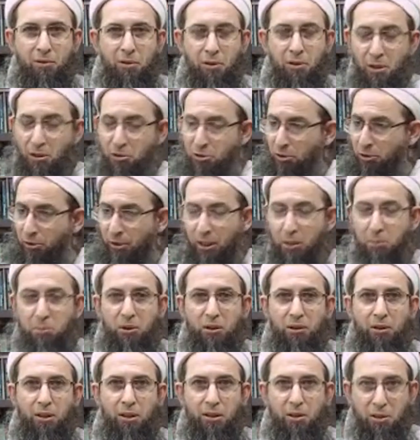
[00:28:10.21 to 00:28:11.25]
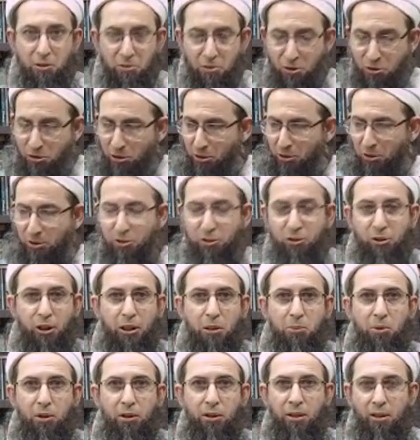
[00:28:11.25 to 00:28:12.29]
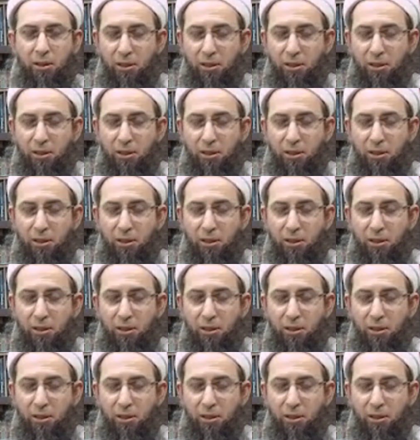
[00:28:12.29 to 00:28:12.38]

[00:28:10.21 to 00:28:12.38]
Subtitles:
He's credible. His decision is credible.